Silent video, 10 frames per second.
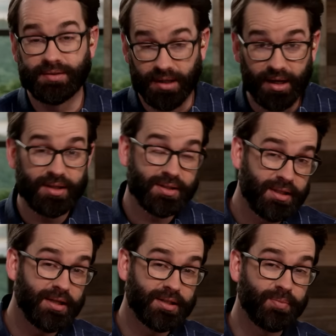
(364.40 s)
does
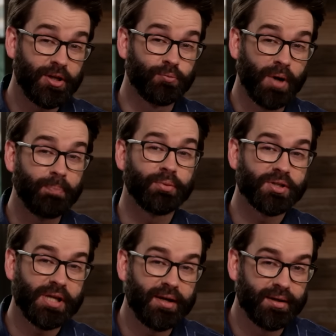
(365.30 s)
need to be
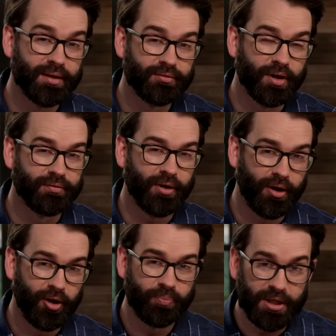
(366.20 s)
representative of
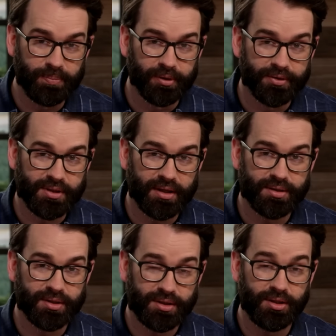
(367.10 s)
all people,
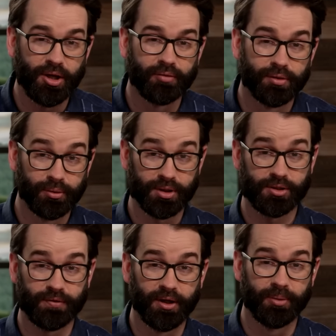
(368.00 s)
says the CEO of
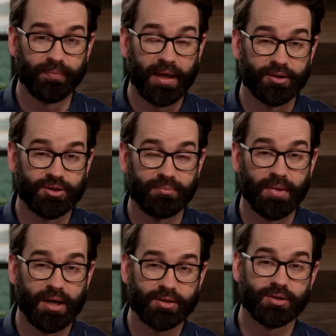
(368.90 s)
Lucasfilm as she
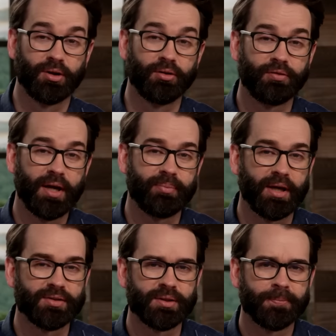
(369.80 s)
mocks her own fan
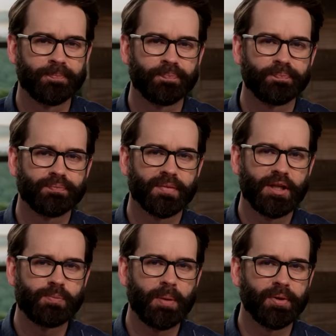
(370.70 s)
base.
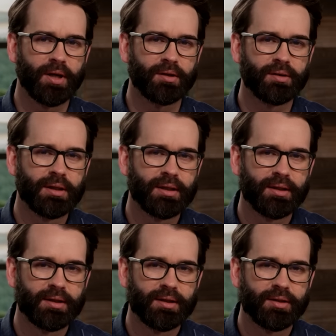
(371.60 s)
These people are
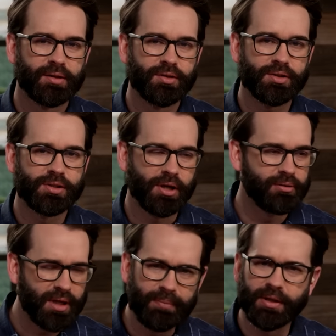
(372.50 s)

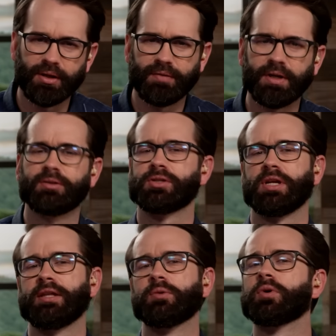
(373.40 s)
so dumb, they don't even
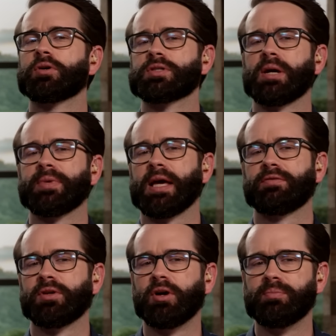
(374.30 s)
understand the words coming out
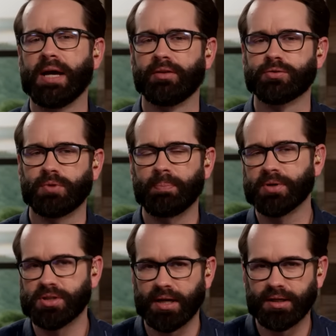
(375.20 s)
of their own mouths.
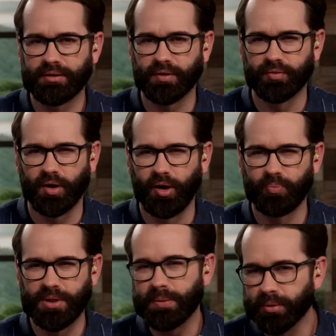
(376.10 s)
Representative of
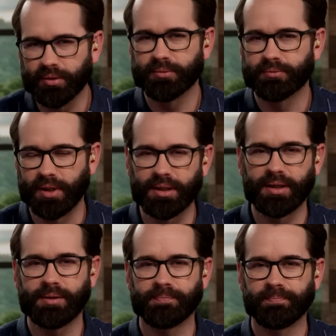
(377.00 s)
all people?
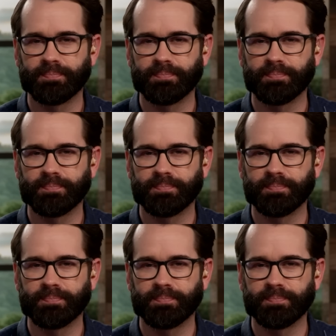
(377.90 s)
Really?